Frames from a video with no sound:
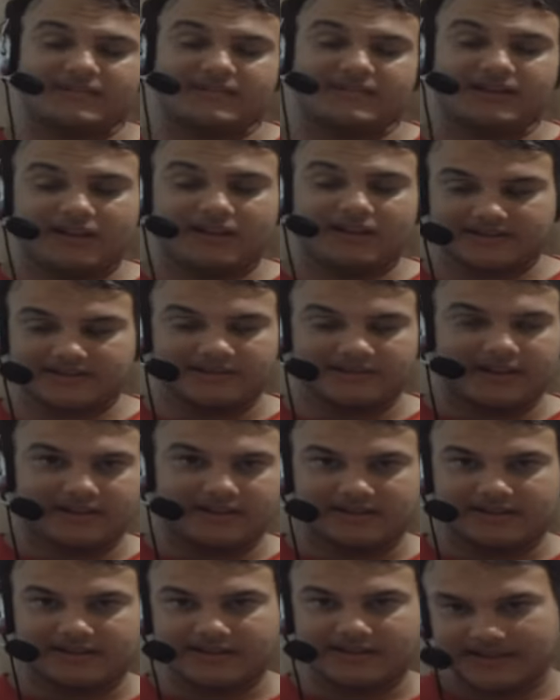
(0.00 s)
And also,
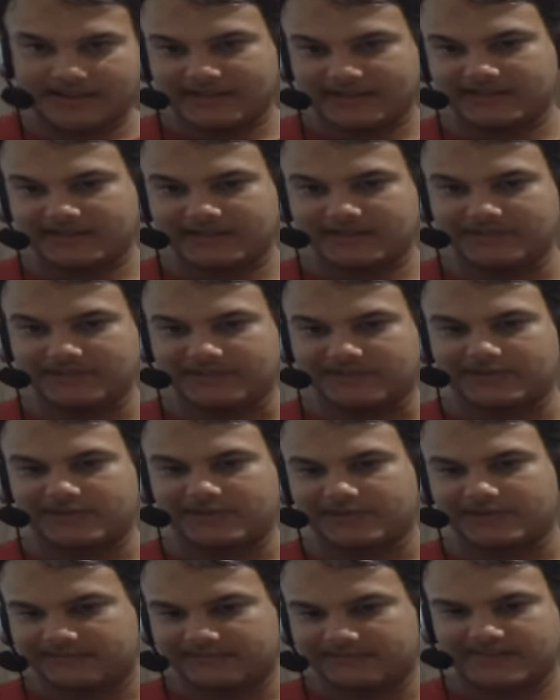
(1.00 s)
yeah, as I said
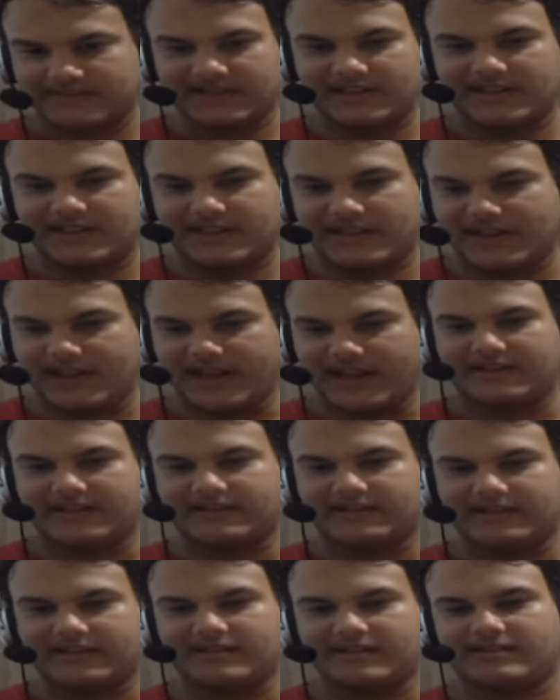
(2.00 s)
before, he
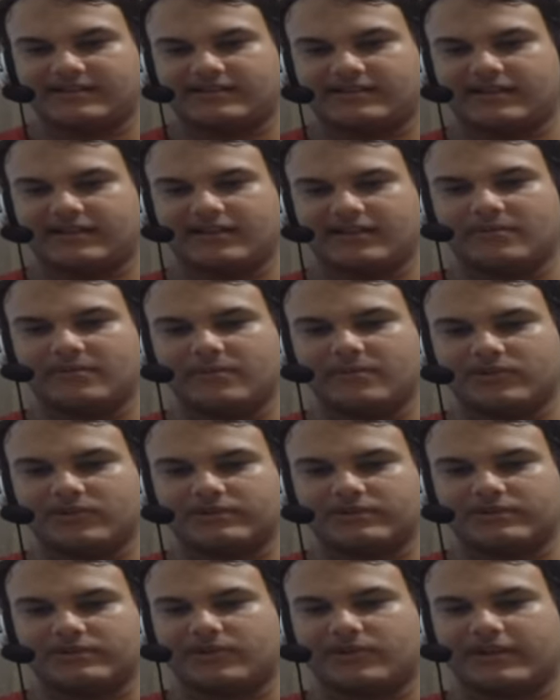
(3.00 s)
has his
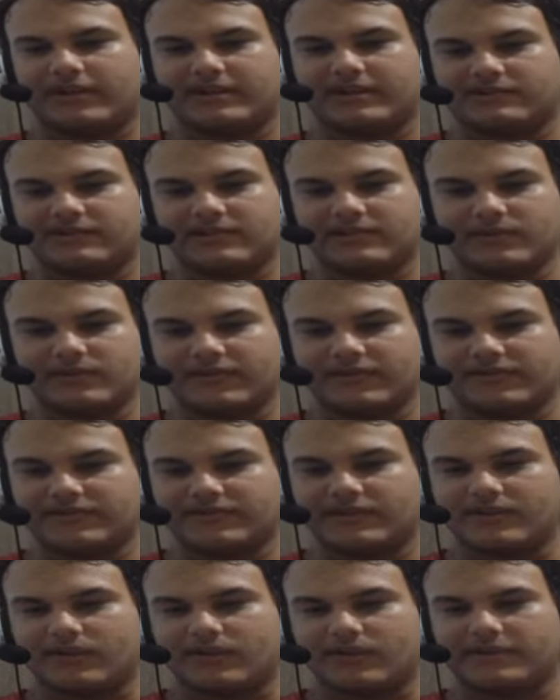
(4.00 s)
emotional connection with
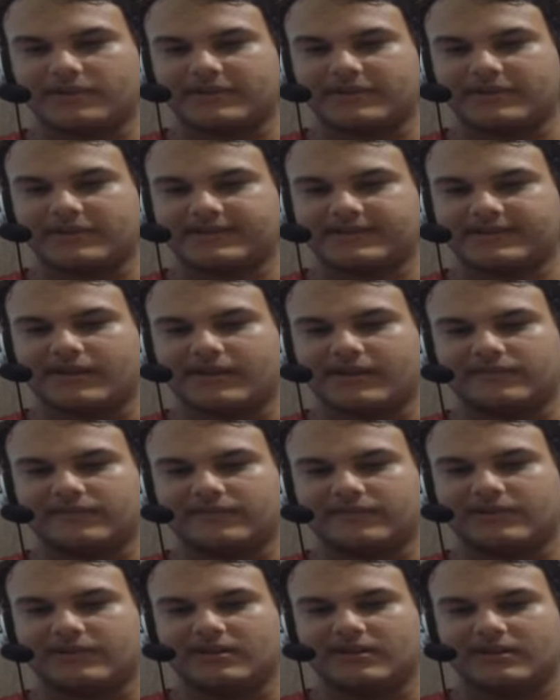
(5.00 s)
the dorm
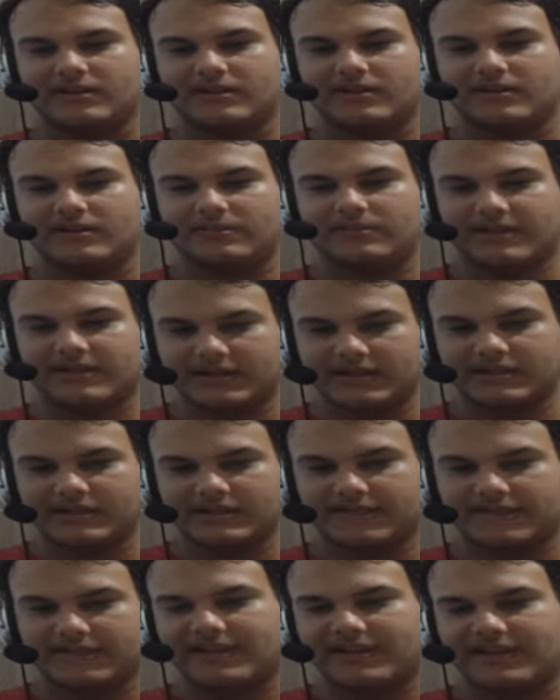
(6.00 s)
itself because
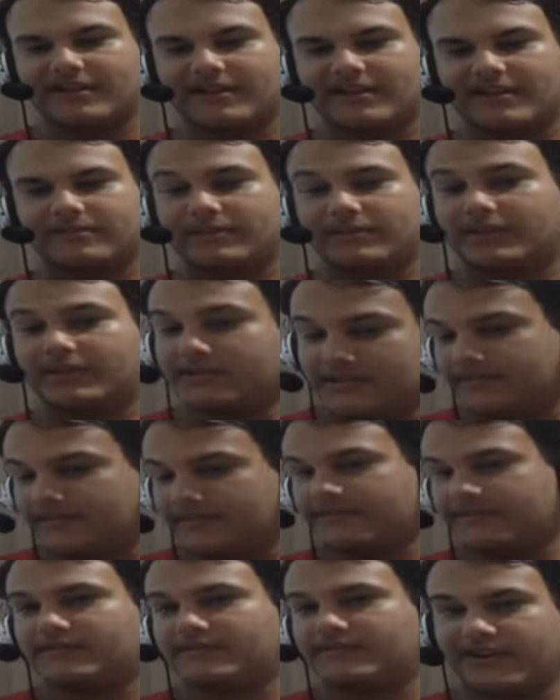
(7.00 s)
of him, because
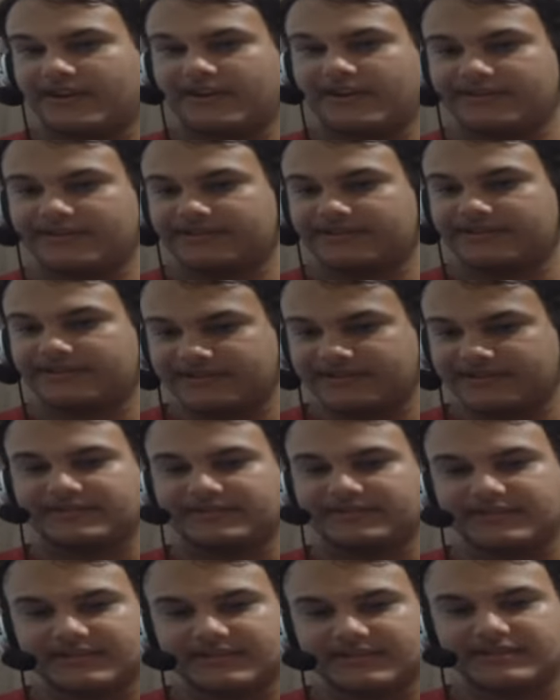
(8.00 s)
of his father.
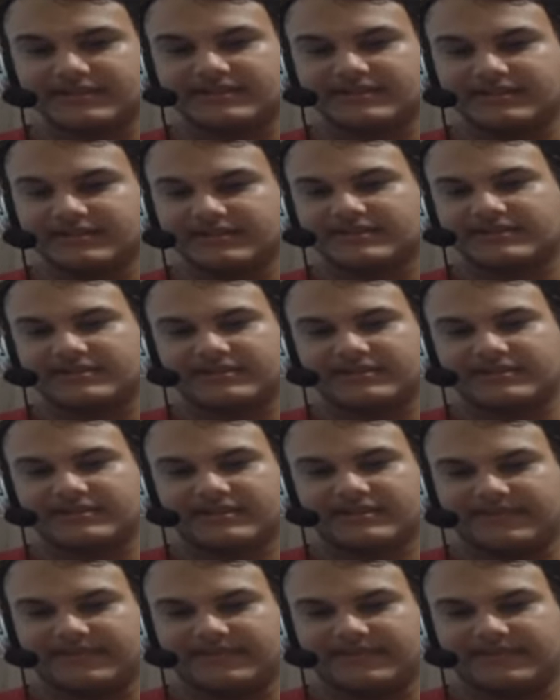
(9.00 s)

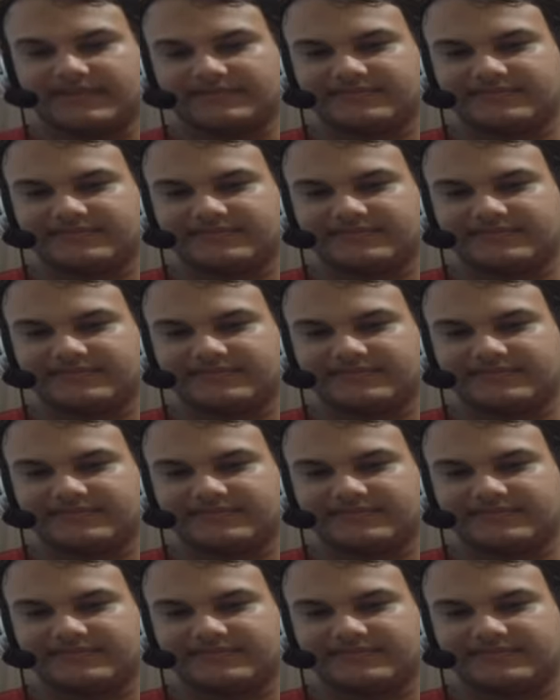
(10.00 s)
Yeah.